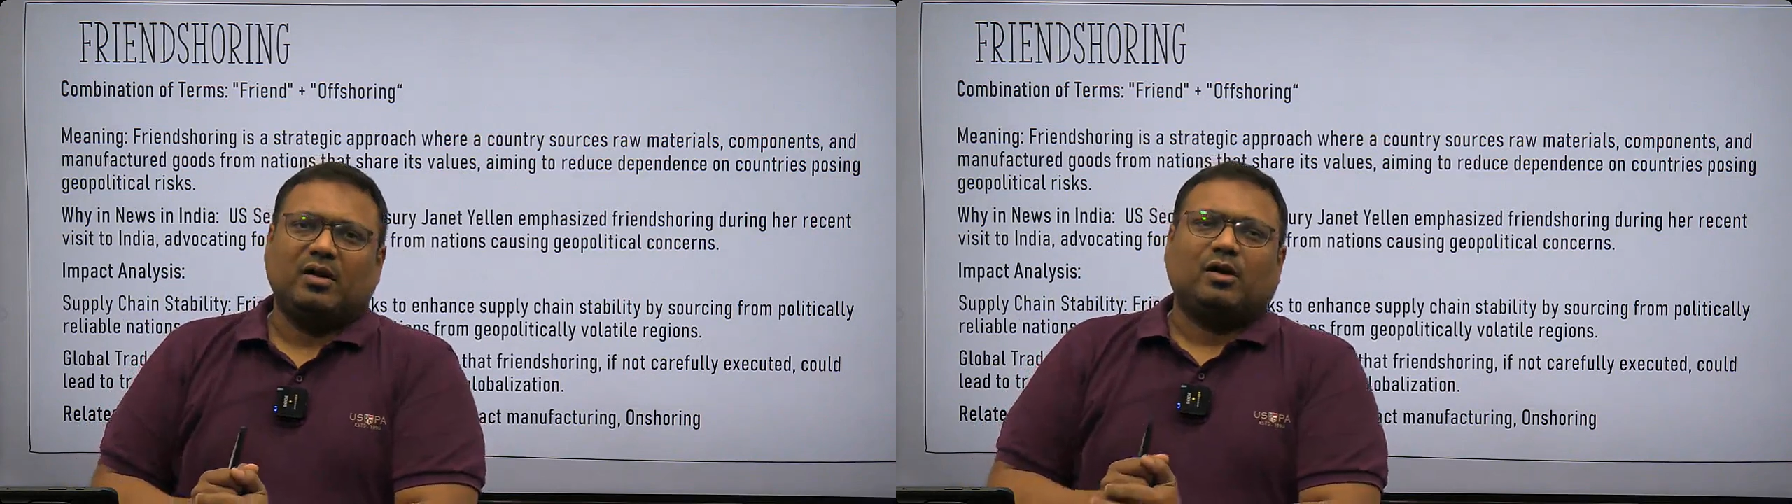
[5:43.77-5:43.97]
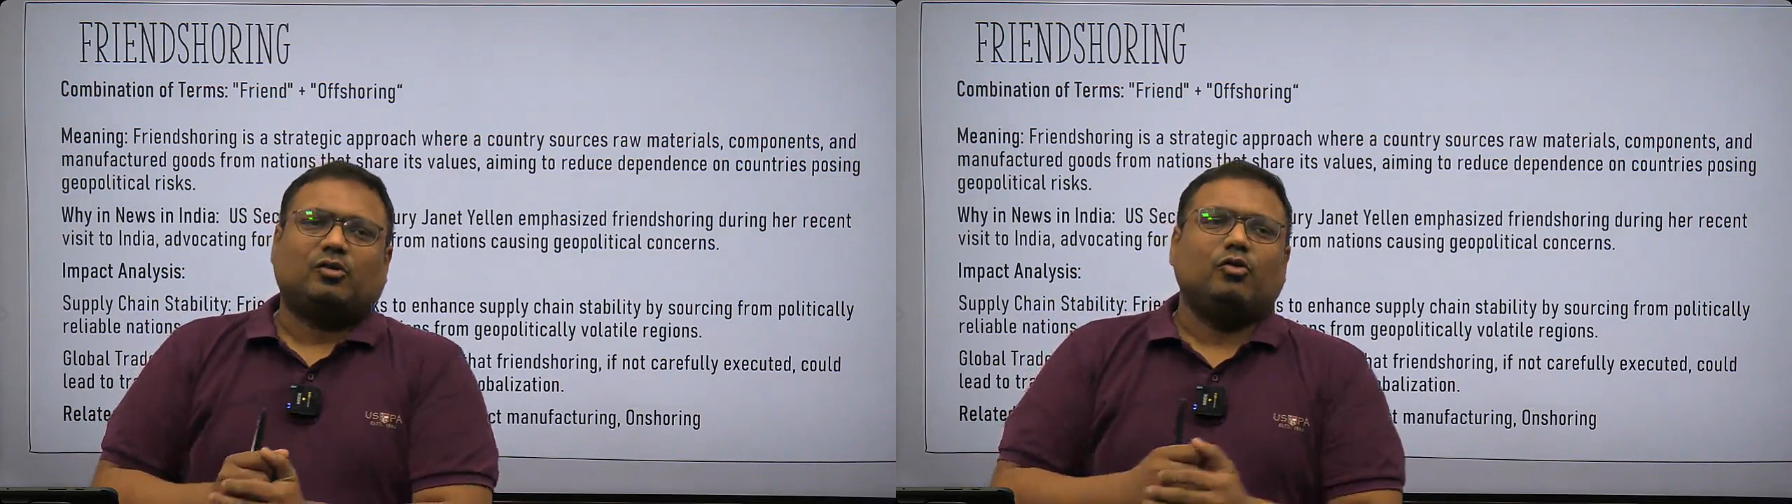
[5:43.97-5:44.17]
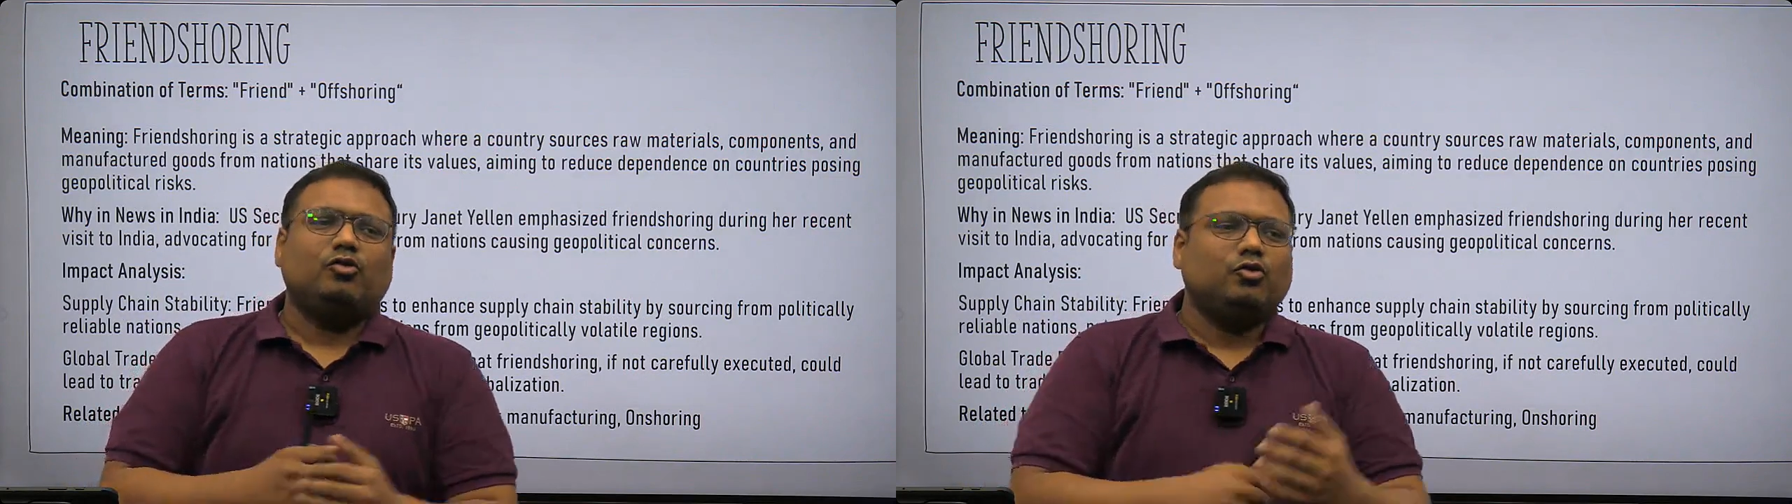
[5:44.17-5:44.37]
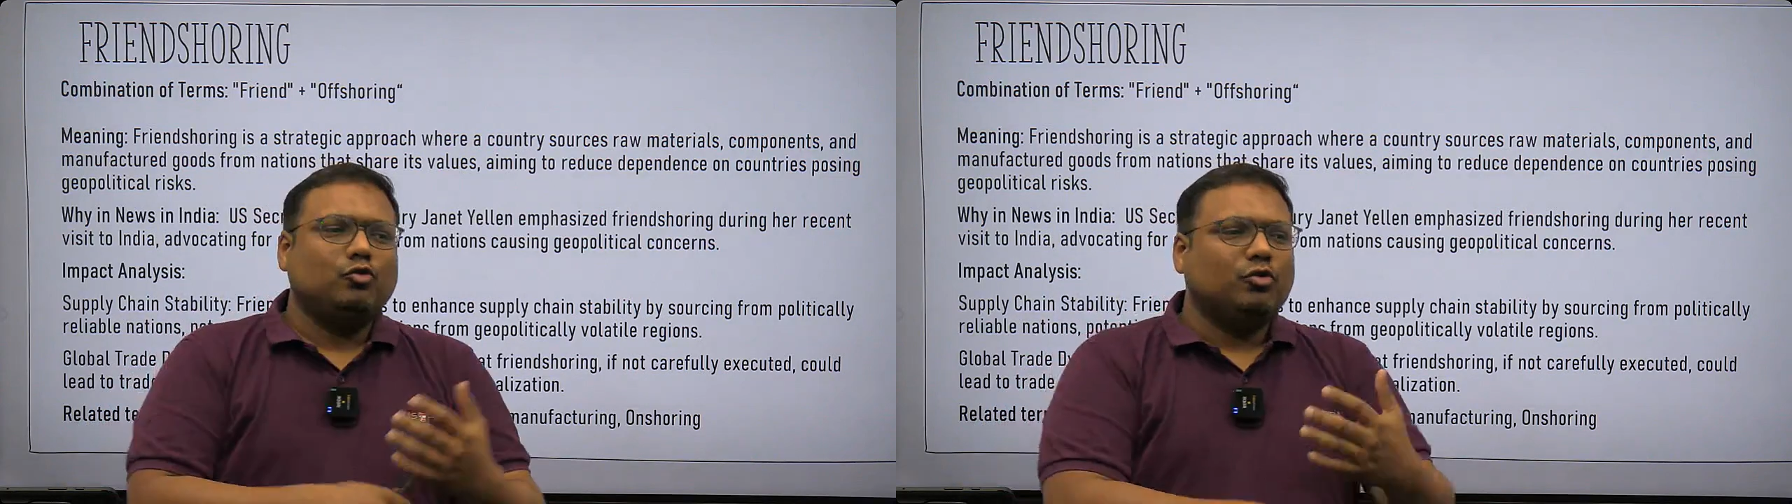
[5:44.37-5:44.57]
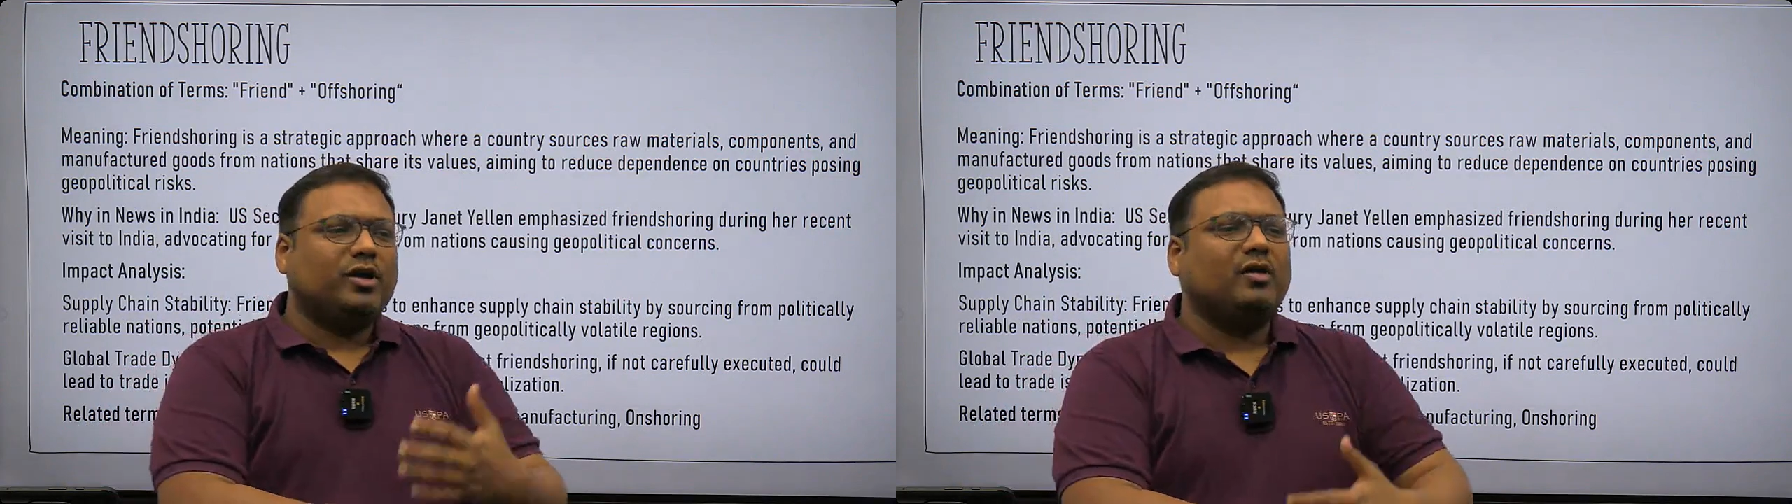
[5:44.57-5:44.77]
So
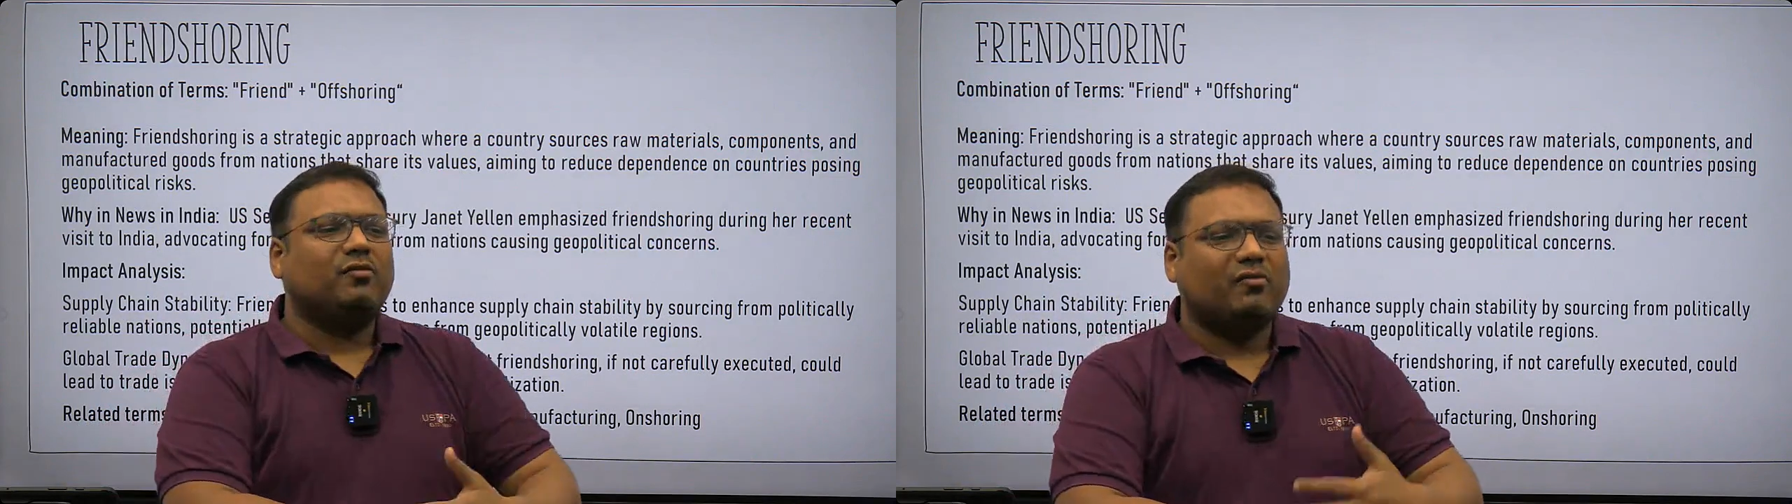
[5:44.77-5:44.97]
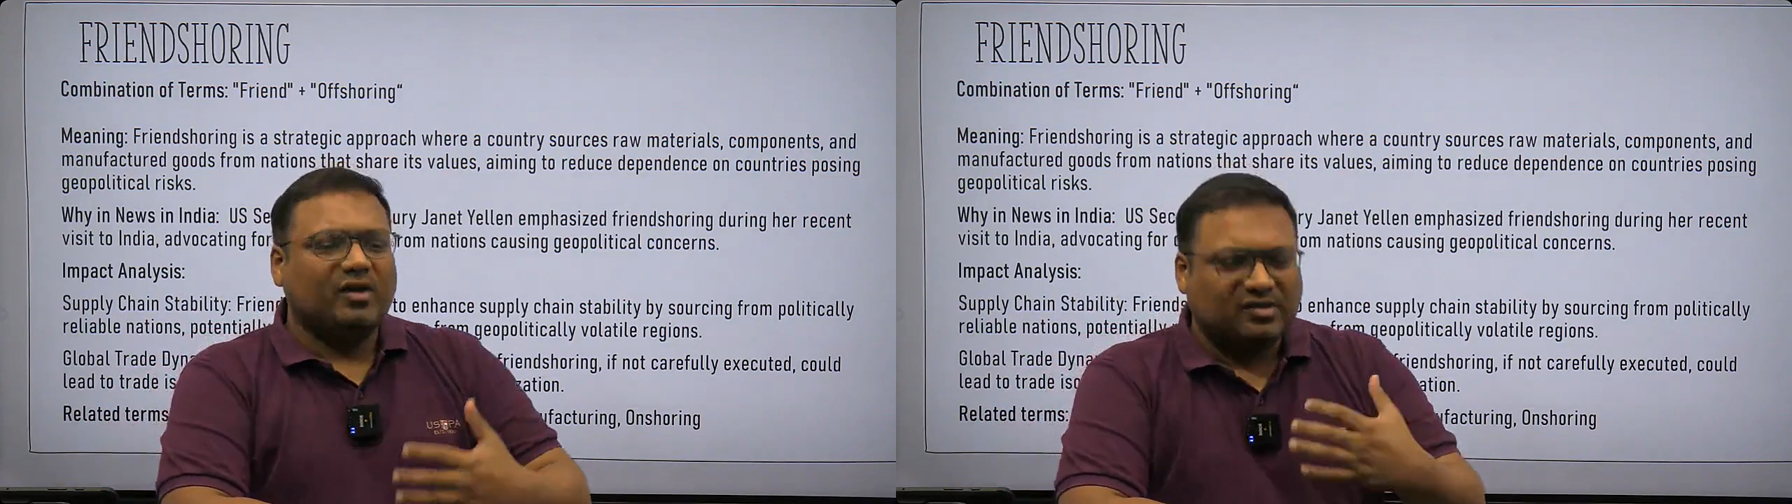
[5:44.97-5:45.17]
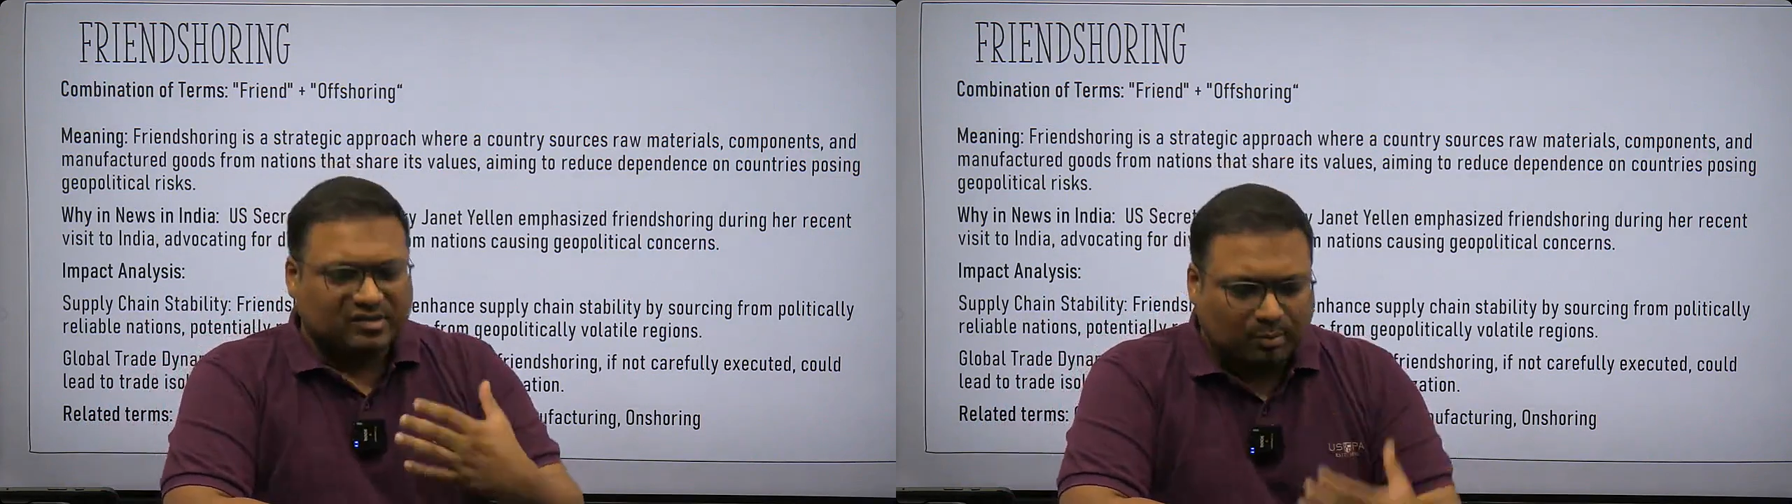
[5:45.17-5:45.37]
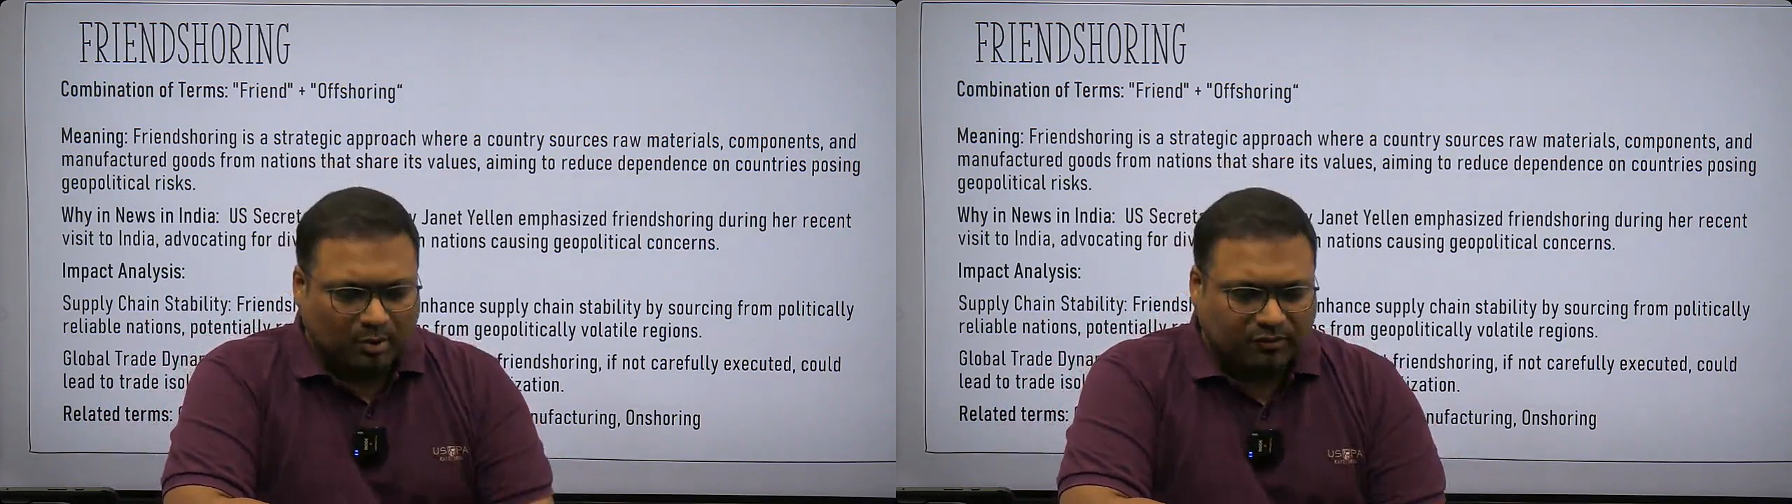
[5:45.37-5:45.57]
you give away some of